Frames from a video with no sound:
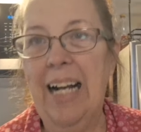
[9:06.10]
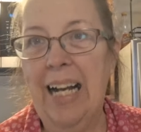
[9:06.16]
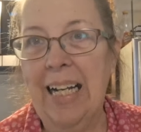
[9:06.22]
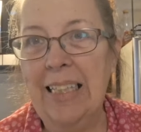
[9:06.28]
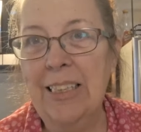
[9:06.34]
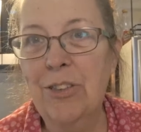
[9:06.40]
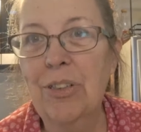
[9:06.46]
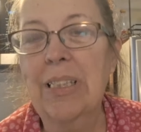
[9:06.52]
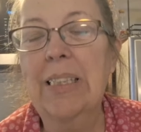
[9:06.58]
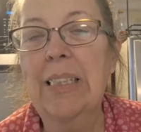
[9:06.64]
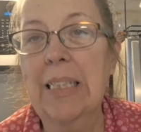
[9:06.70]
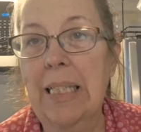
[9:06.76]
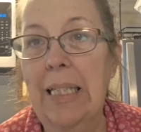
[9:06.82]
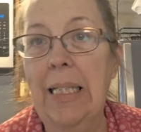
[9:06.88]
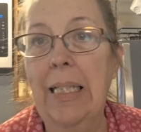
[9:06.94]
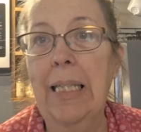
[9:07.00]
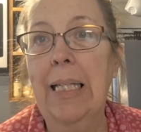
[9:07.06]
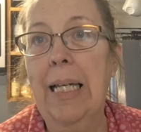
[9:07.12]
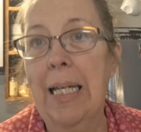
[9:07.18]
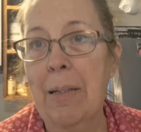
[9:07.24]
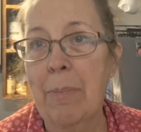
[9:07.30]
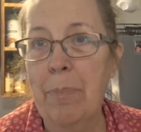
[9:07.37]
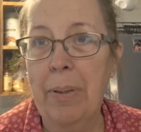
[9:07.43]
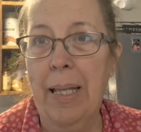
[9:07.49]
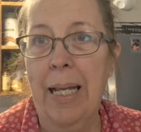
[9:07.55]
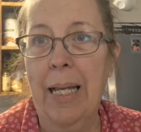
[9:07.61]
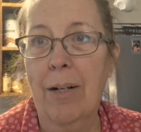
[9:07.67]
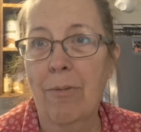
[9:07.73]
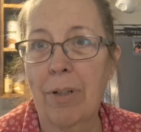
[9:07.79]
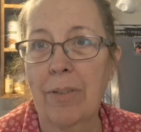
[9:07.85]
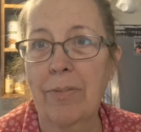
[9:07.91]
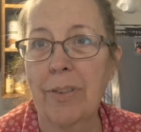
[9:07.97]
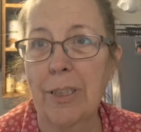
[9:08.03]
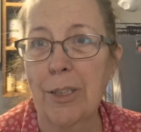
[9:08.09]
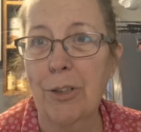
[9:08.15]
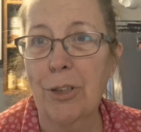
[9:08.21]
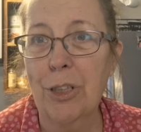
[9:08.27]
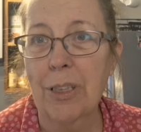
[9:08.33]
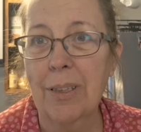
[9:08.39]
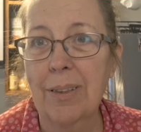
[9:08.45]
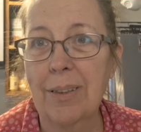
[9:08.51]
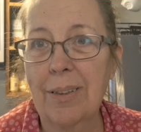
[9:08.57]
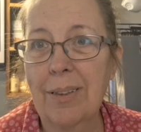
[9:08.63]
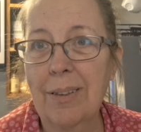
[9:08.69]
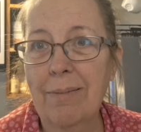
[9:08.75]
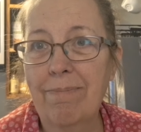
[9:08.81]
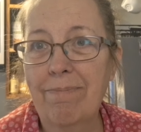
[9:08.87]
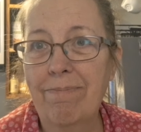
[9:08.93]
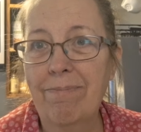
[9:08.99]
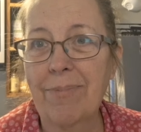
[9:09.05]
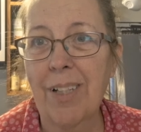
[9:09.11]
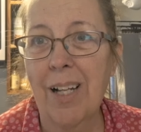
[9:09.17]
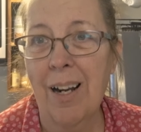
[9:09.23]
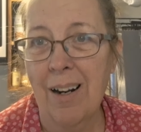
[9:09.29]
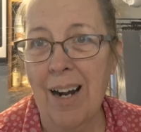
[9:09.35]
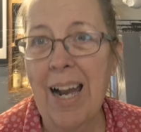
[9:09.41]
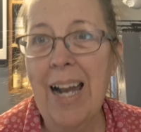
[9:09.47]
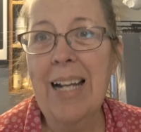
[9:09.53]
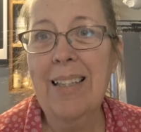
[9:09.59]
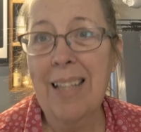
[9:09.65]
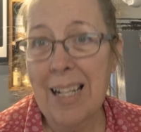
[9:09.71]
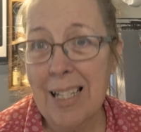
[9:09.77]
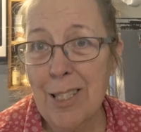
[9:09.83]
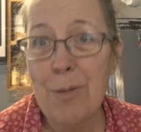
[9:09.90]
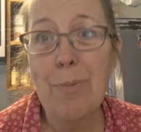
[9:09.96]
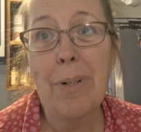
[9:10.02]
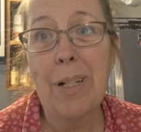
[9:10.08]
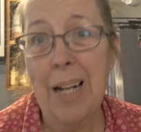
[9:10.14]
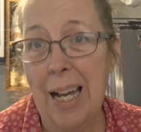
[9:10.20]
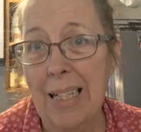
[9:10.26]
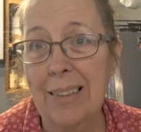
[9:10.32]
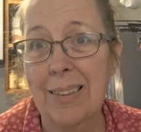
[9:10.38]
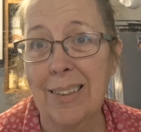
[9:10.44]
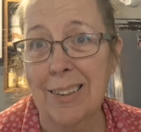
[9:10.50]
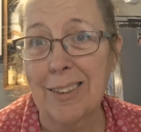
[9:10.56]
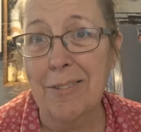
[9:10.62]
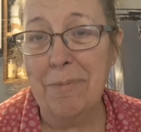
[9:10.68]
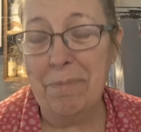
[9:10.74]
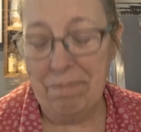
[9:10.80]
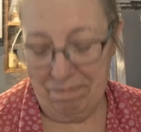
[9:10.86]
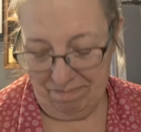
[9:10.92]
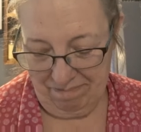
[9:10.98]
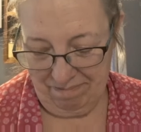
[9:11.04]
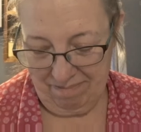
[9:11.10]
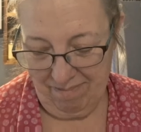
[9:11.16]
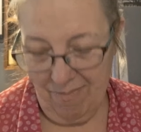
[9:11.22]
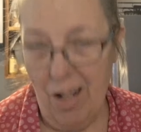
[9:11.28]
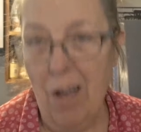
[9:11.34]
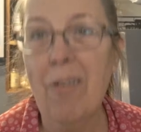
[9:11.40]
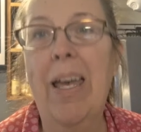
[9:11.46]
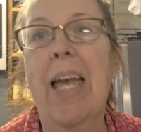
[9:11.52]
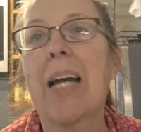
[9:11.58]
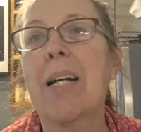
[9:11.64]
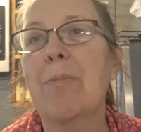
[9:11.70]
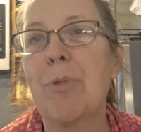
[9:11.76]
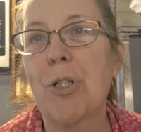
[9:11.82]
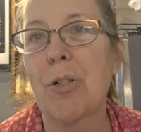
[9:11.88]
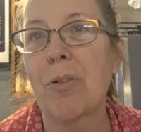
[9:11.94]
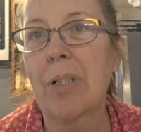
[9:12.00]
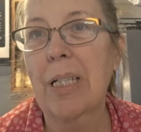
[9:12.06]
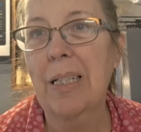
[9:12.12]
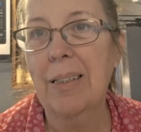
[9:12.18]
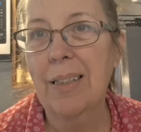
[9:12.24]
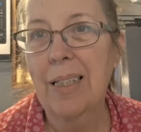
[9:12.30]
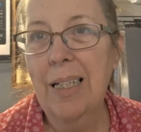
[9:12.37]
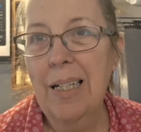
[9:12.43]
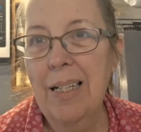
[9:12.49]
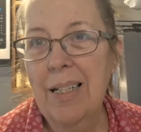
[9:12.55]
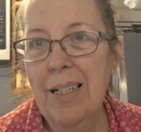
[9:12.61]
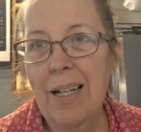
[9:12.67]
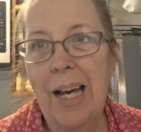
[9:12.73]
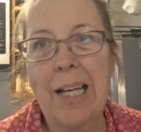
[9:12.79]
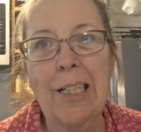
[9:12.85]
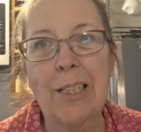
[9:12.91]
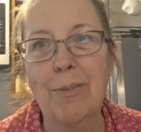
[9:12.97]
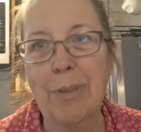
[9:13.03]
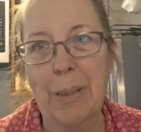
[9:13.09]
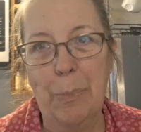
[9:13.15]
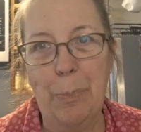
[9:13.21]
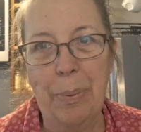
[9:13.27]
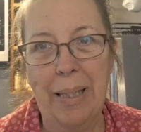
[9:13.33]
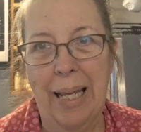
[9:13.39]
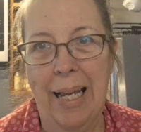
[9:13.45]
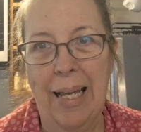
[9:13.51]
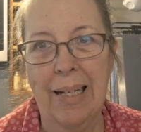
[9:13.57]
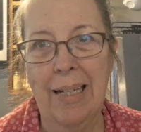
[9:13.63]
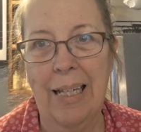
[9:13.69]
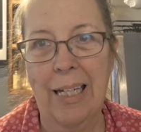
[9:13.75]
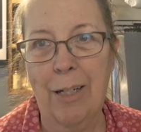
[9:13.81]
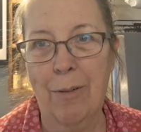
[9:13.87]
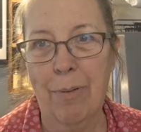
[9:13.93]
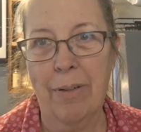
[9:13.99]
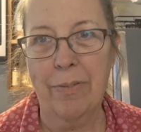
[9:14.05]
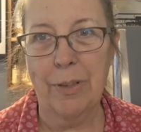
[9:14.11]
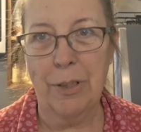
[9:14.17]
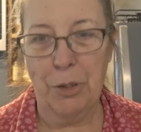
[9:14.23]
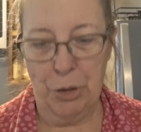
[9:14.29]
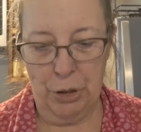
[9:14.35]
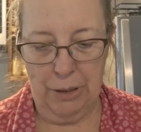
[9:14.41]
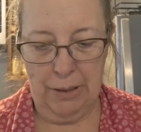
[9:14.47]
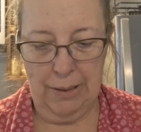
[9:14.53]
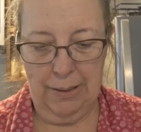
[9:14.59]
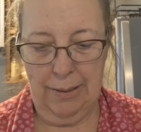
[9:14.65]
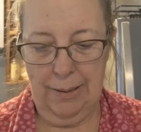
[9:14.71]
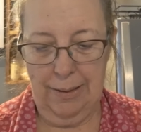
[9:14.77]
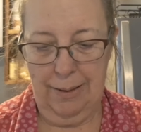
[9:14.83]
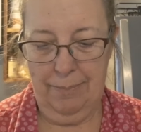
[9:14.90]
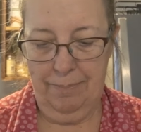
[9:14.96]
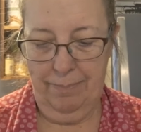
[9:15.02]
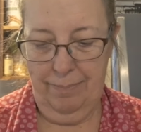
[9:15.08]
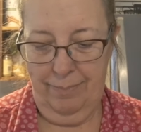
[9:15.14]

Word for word: I drink tequila and plan revolutions. Yeah. All right, that's what I do. Okay, I'm joking. I don't really plan any revolutions.